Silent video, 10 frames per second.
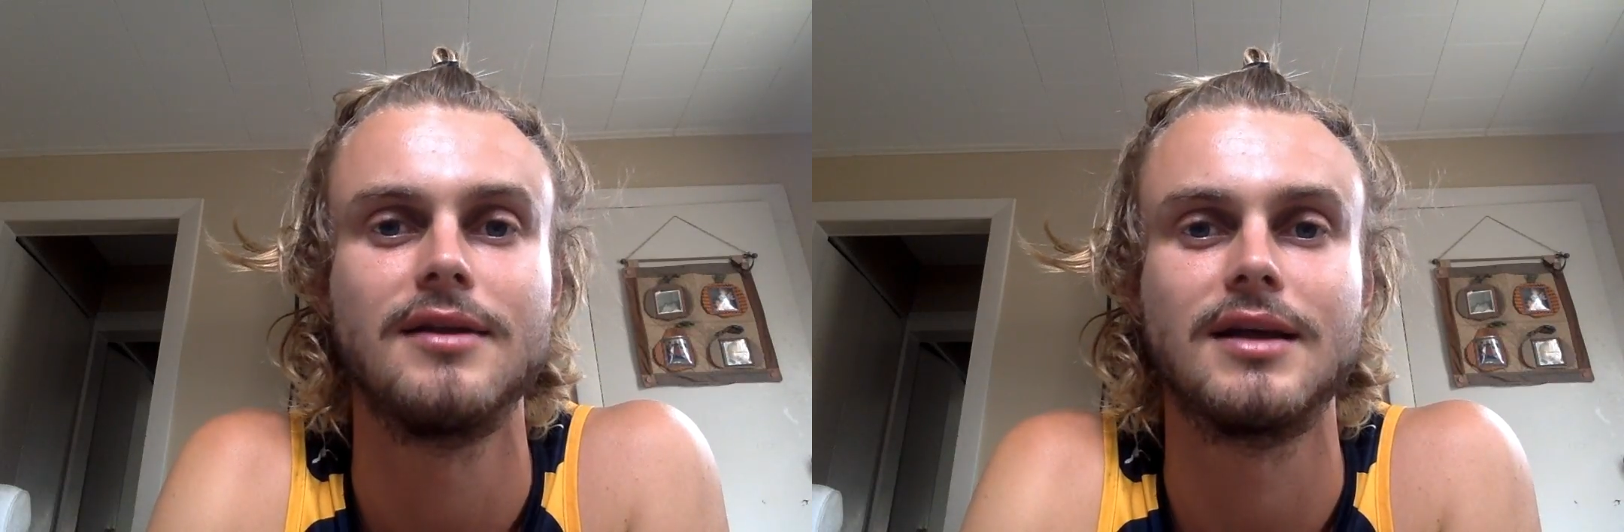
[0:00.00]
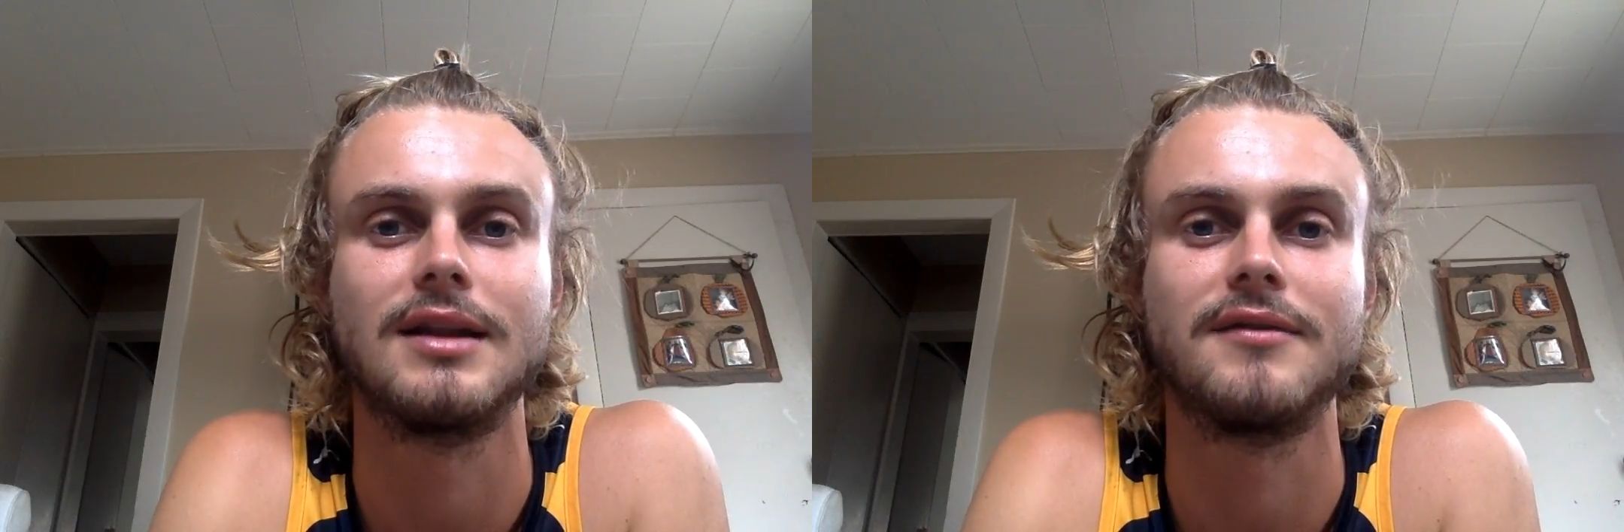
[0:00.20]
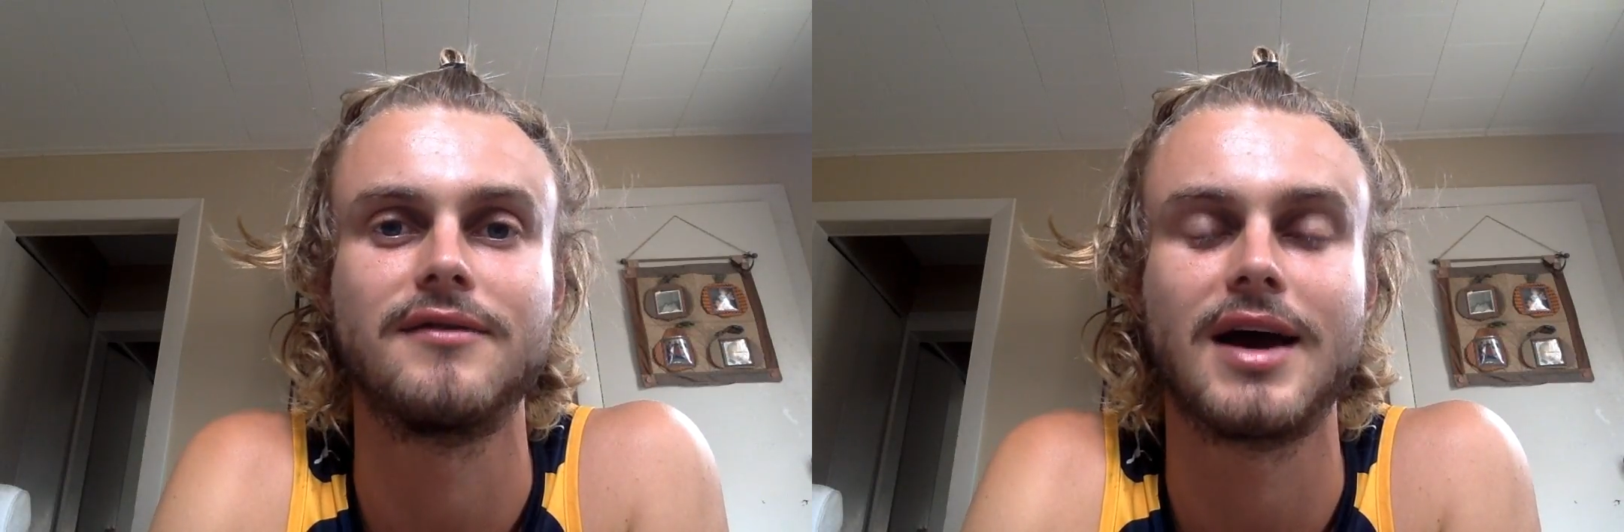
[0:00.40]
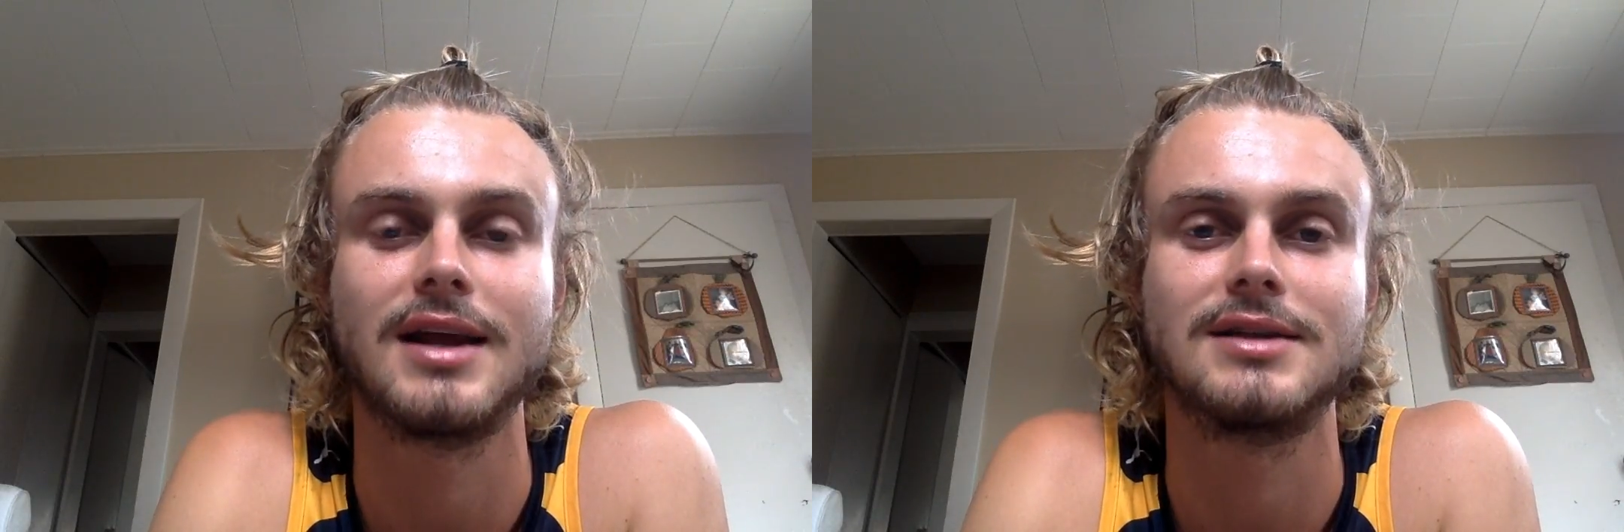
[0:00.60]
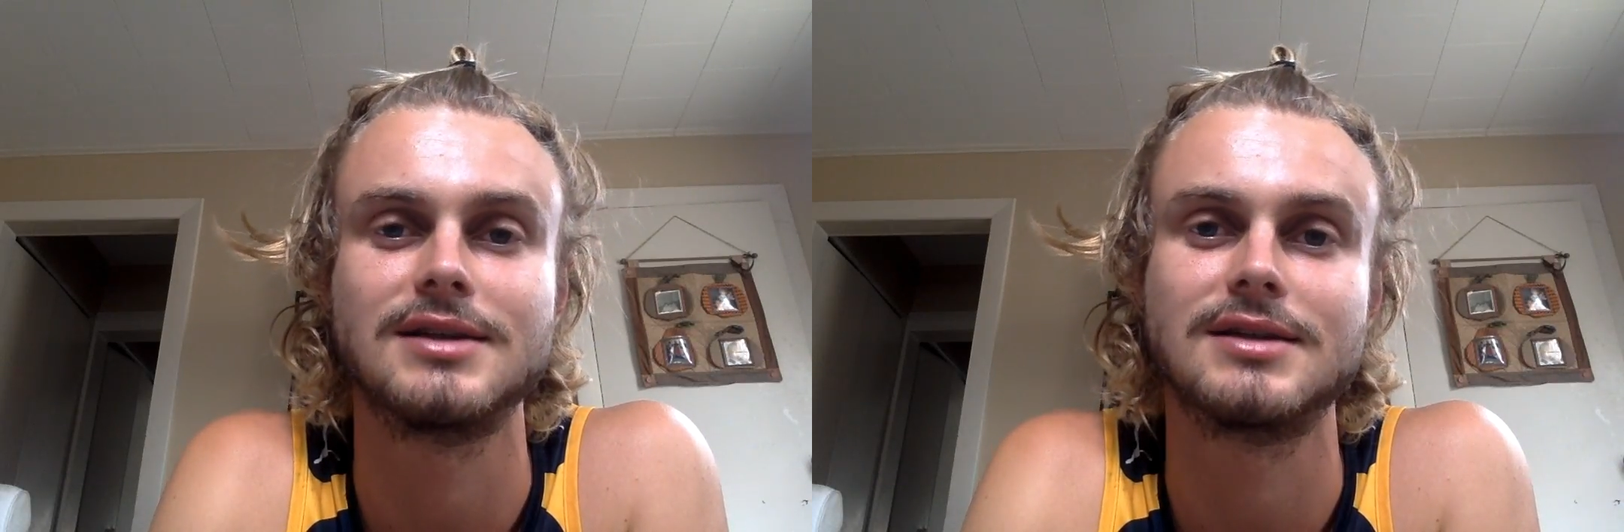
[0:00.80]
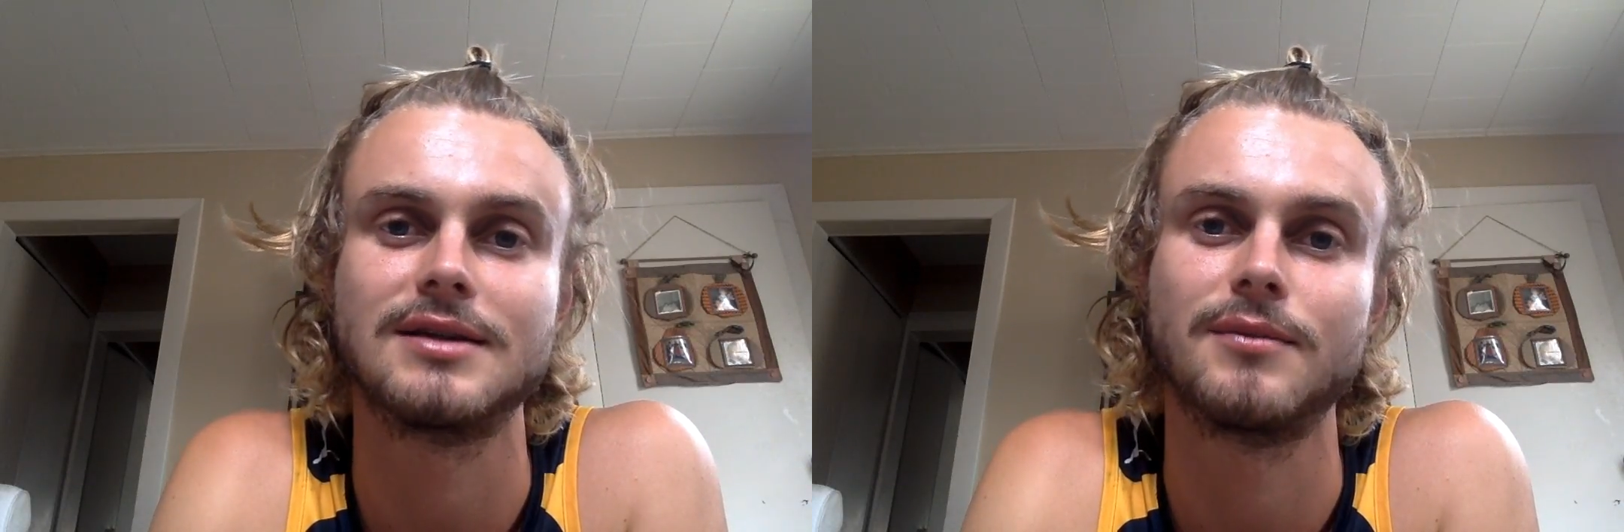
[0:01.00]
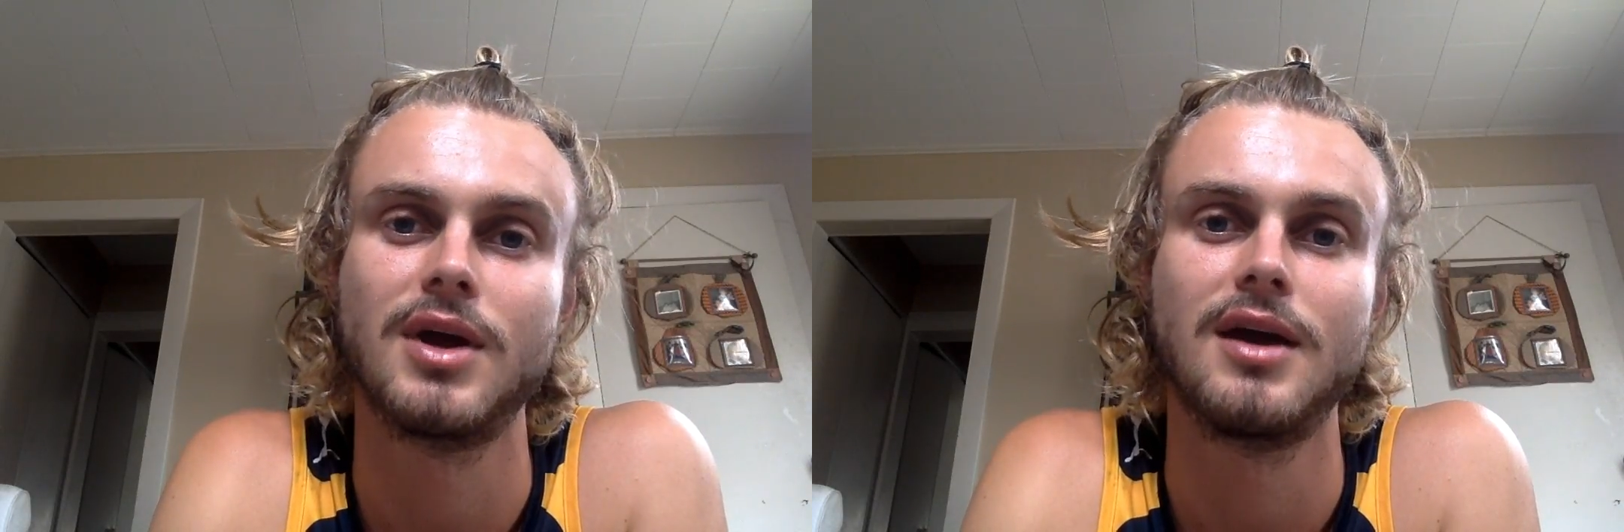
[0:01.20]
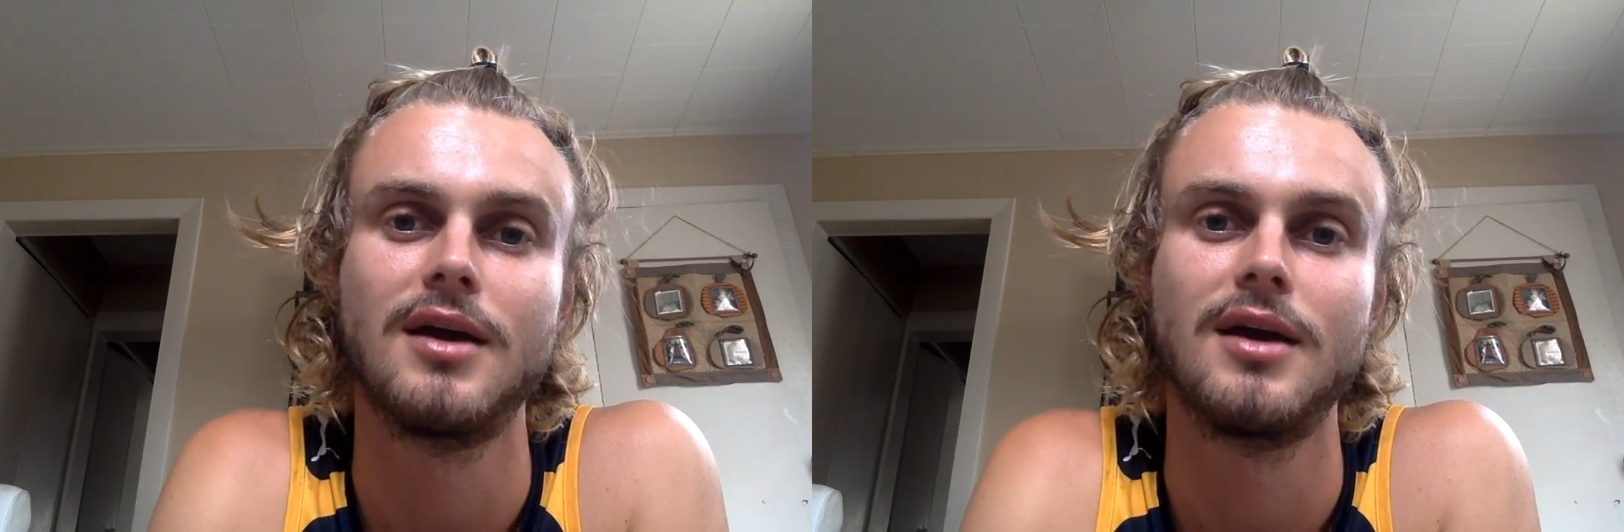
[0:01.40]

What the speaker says: the lymphatic system